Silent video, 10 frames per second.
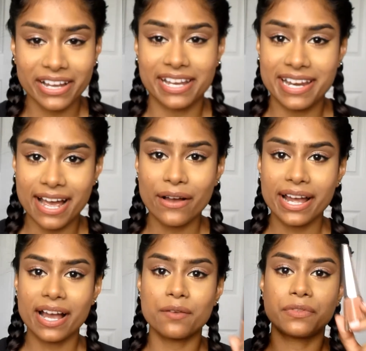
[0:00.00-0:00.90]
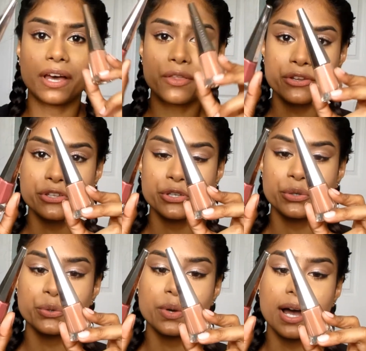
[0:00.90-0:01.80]
Okay, now I have the other
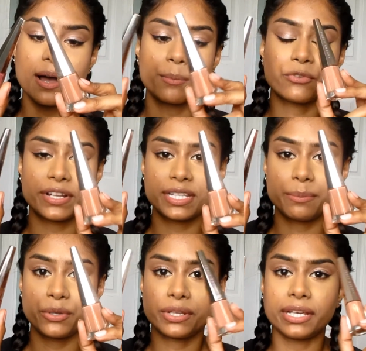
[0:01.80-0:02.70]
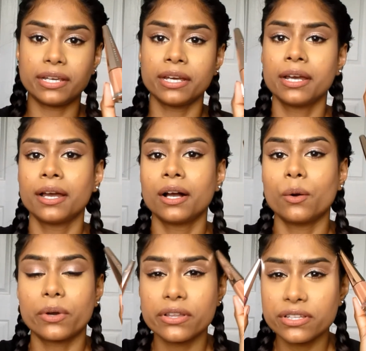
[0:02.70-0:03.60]
two Fenty Beauty
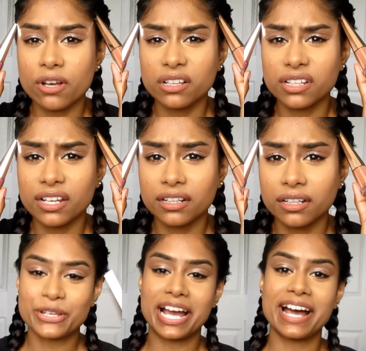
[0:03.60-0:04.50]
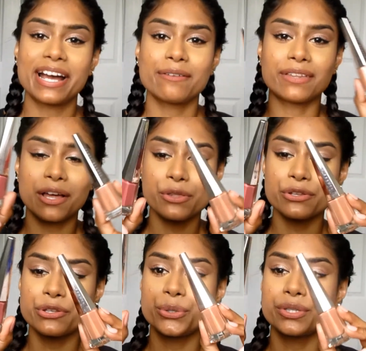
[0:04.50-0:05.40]
What are these called again? So yeah, I have the
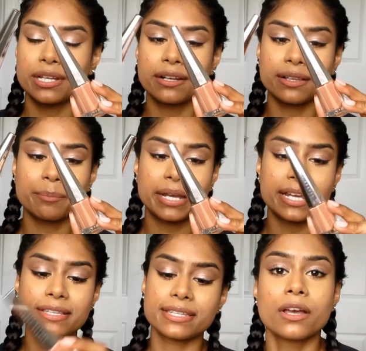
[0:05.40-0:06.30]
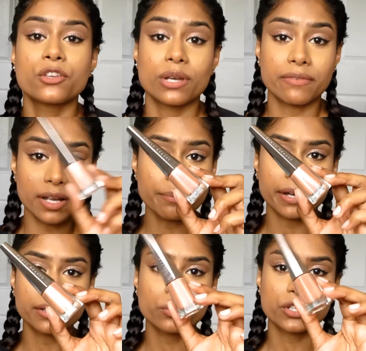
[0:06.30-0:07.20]
other two Stunna lip paints. So I have
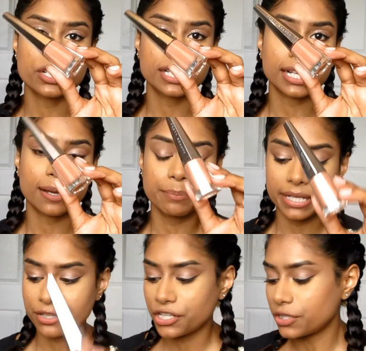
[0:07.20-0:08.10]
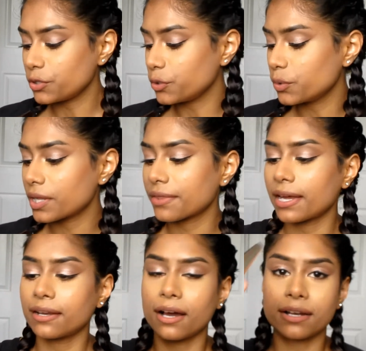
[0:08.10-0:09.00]
Unbuttoned, which is like a peachy nude, and
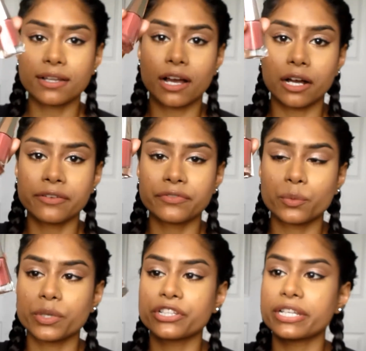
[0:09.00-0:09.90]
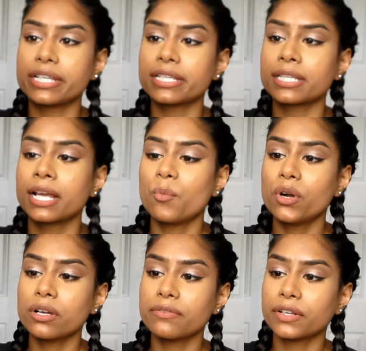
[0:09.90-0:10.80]
then Uncuffed, which is
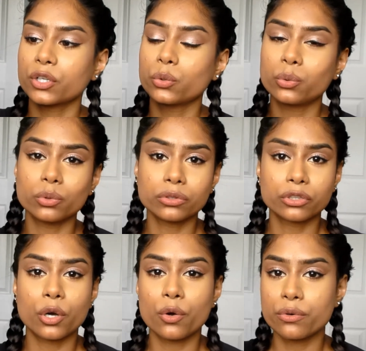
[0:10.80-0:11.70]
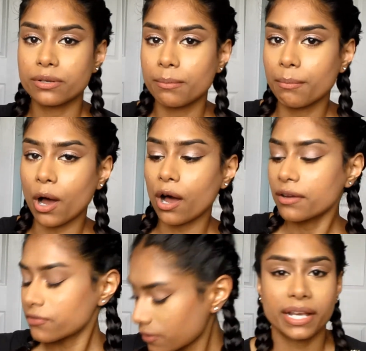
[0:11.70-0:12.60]
more of a cool toned
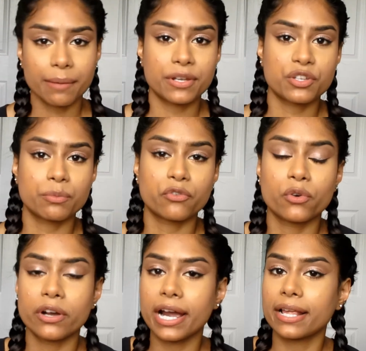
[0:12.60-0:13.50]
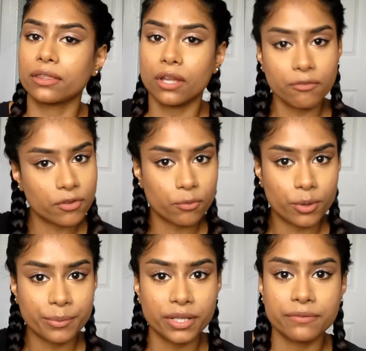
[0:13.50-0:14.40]
mauve. Like I mentioned before, I love the
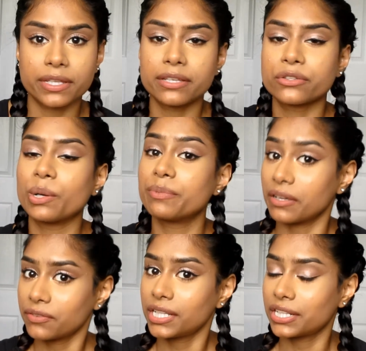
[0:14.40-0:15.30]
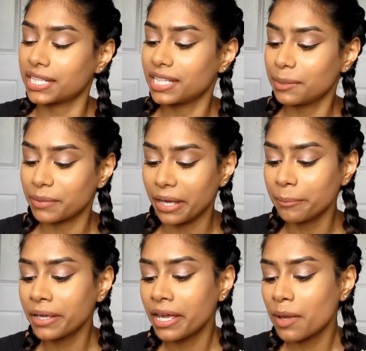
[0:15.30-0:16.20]
formula of these, so I'm definitely gonna keep
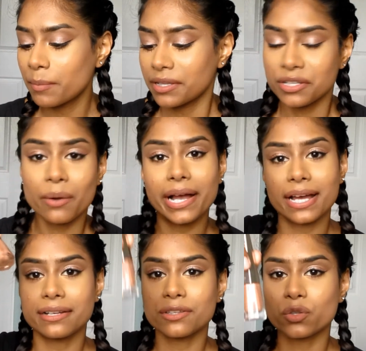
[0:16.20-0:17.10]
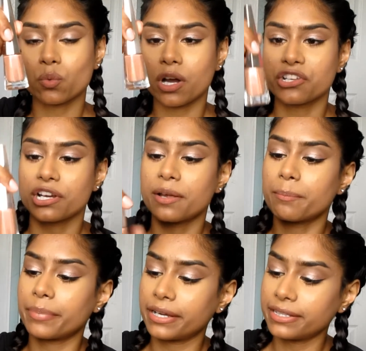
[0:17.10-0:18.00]
them. But let's go ahead and swatch
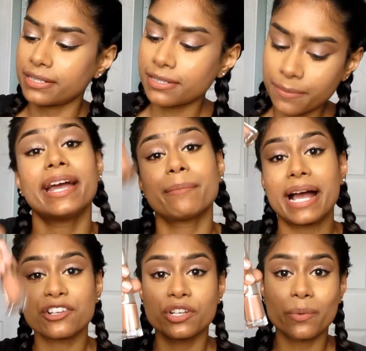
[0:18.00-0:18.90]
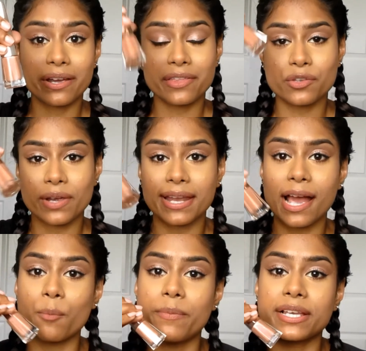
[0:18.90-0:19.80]
Unbuttoned. I am actually wearing this right
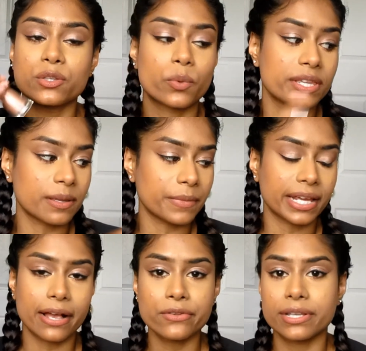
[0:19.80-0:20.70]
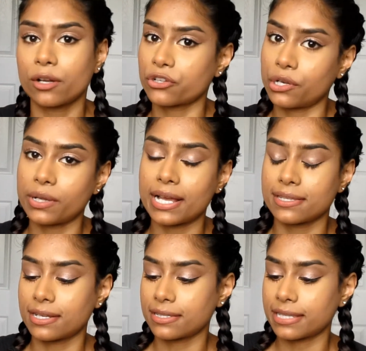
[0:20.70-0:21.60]
now mixed with something else that I'll show you
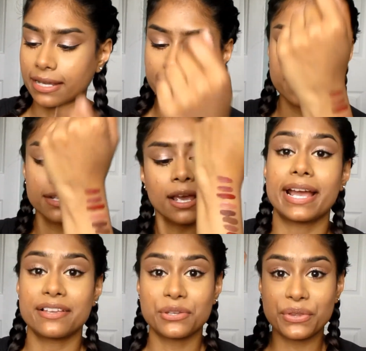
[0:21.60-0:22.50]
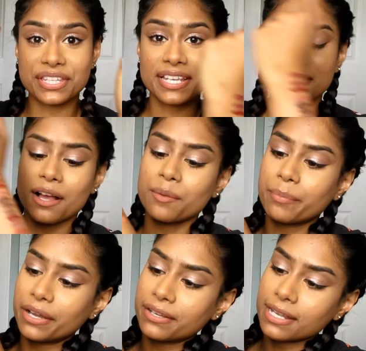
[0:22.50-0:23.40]
guys in a second. But yeah, so this is
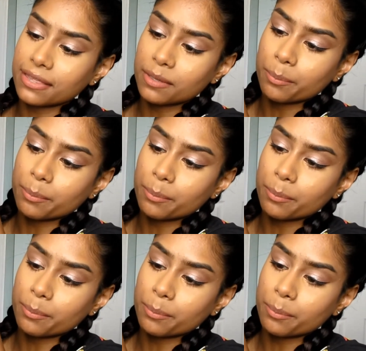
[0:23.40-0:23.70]
Unbuttoned at the